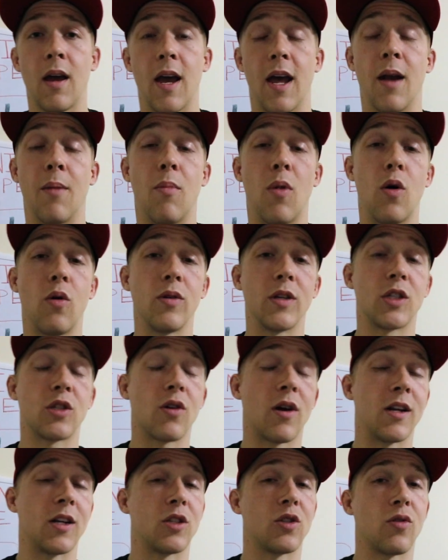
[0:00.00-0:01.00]
And I'm always
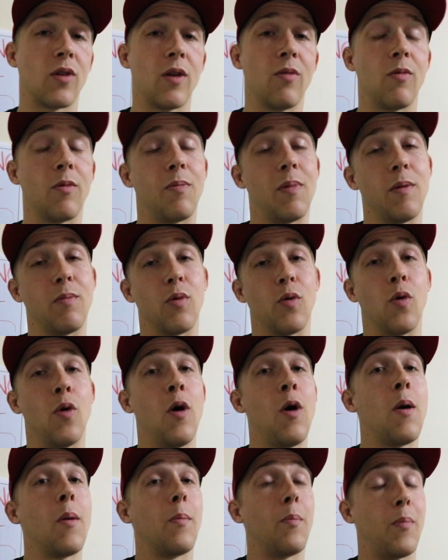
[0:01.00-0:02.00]
trying to train with people
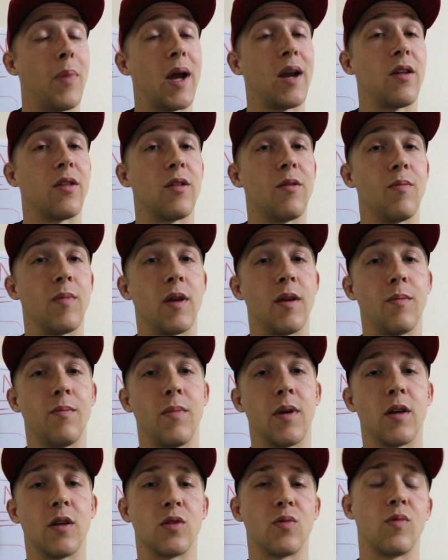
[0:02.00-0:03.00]
better than me
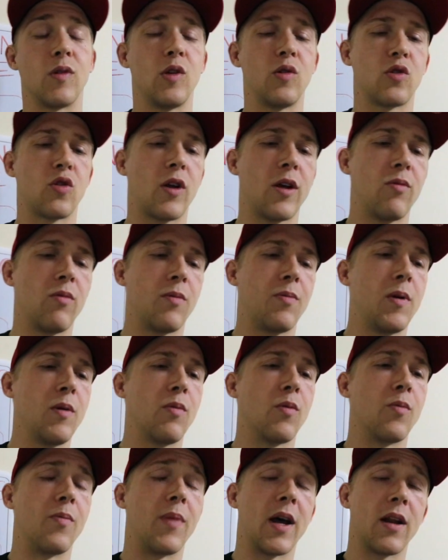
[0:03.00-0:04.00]
because when you train with
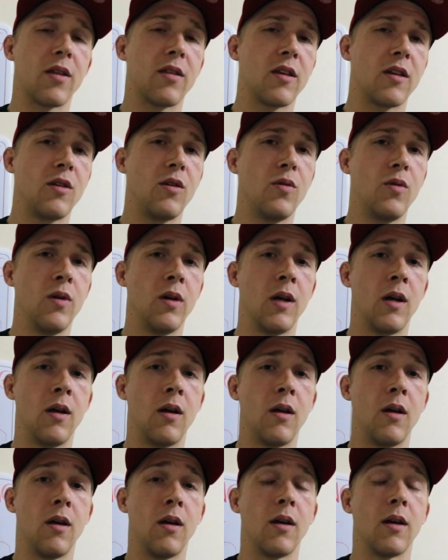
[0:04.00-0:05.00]
people better than you,
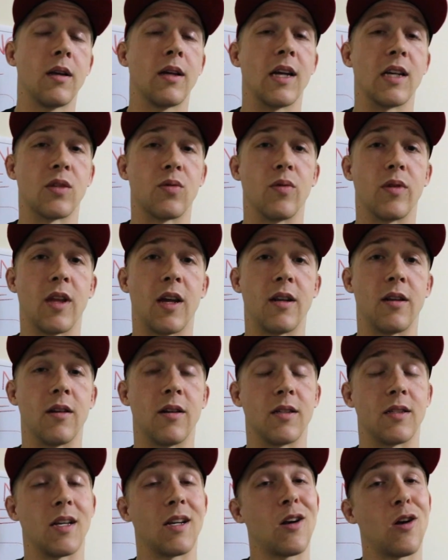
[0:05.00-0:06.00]
guess what that
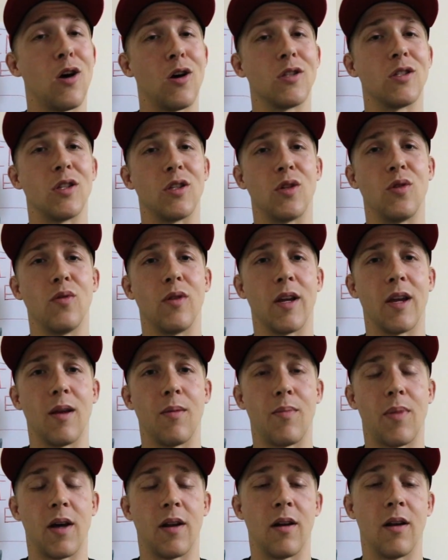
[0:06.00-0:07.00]
does? That causes you to
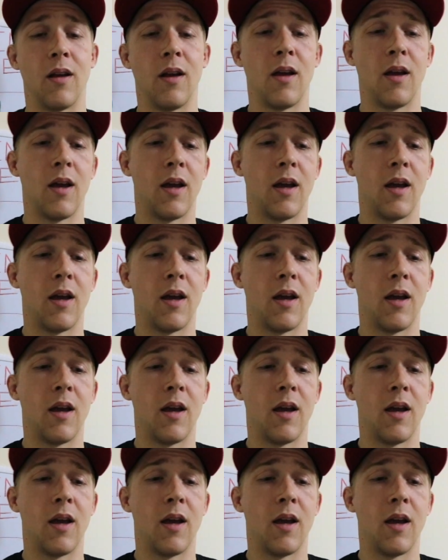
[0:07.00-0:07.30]
get better.